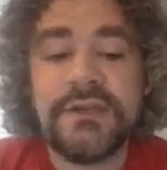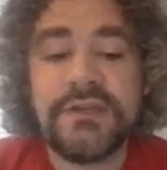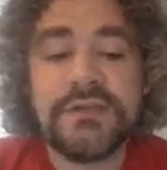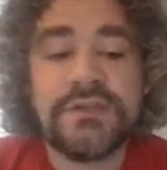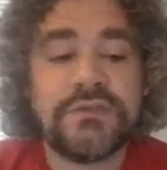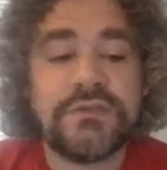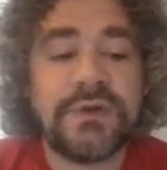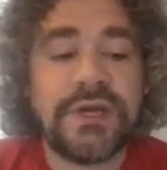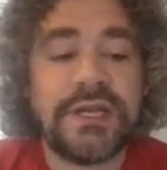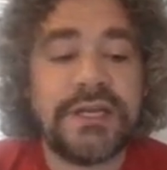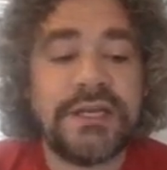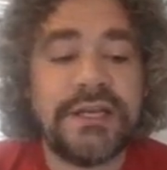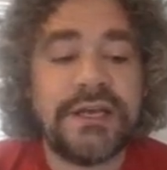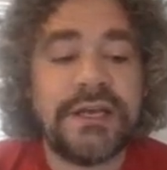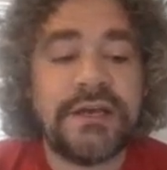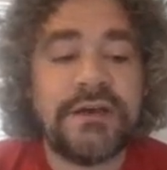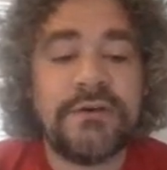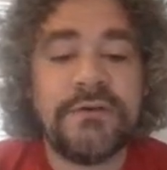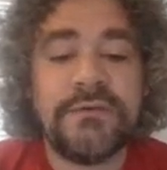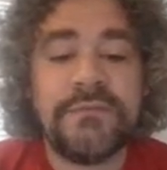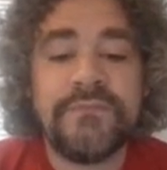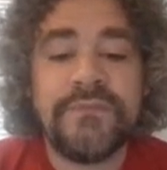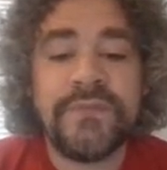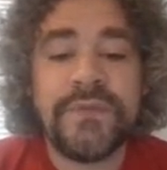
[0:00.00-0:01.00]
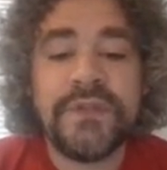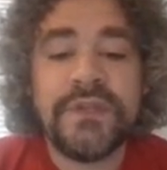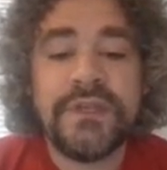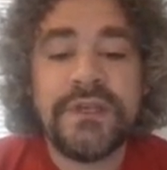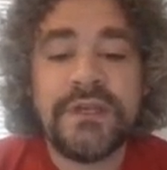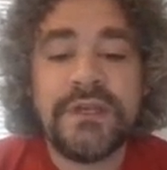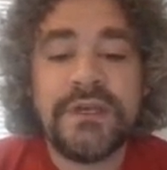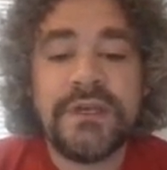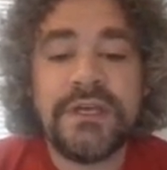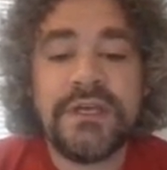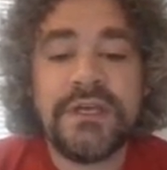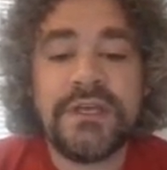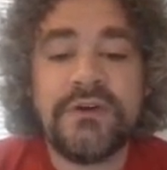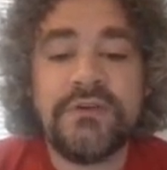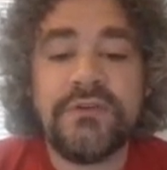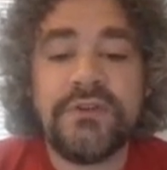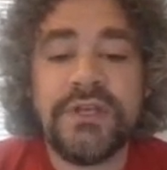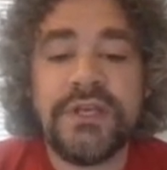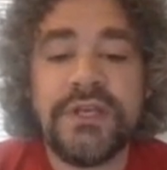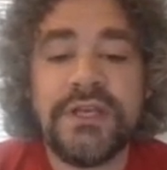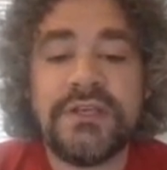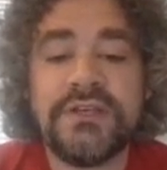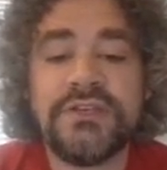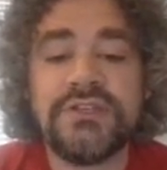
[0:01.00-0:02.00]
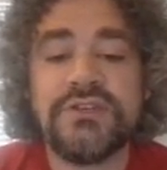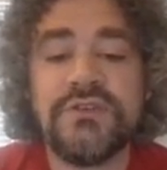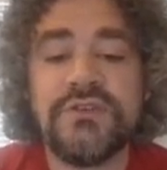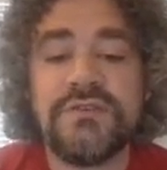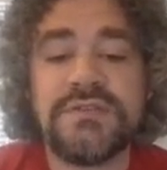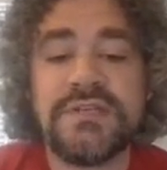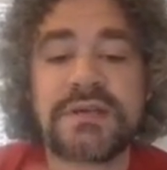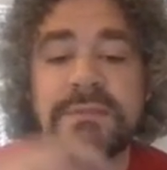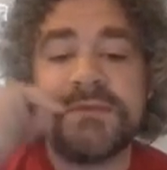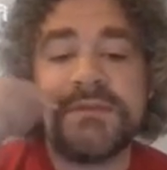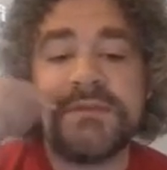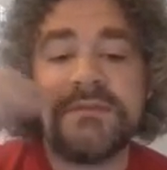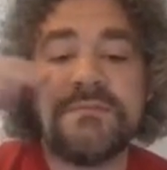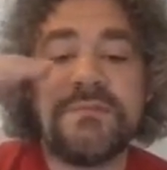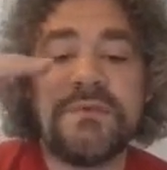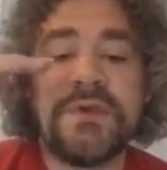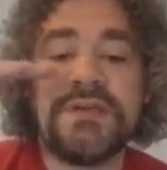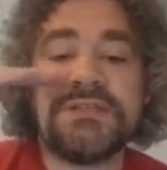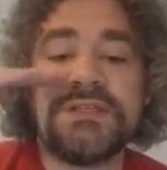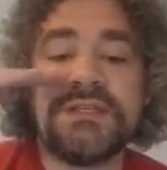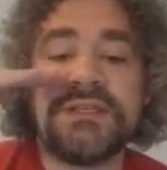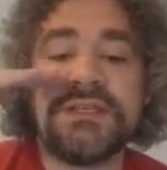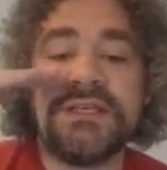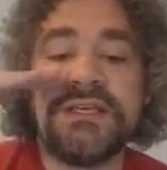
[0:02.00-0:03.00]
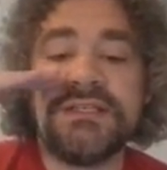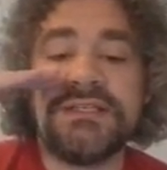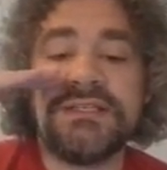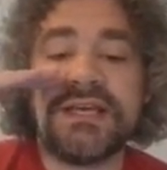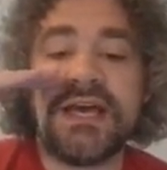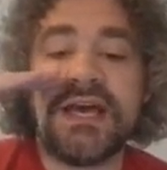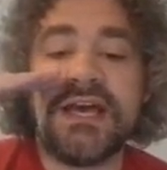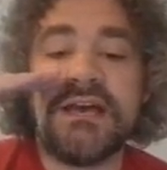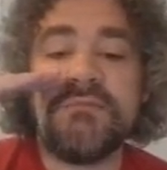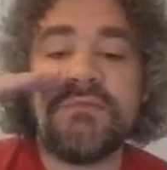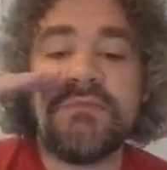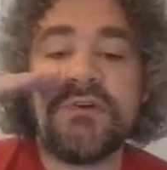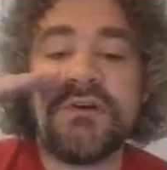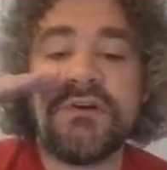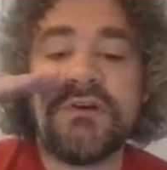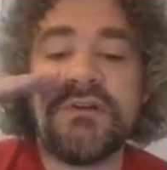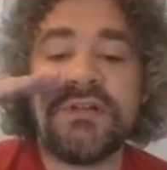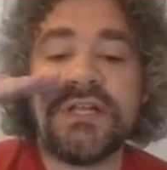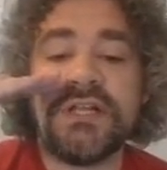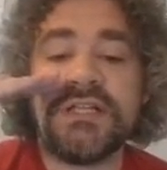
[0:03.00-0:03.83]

So right now, it only shoots up to basically his eyeball.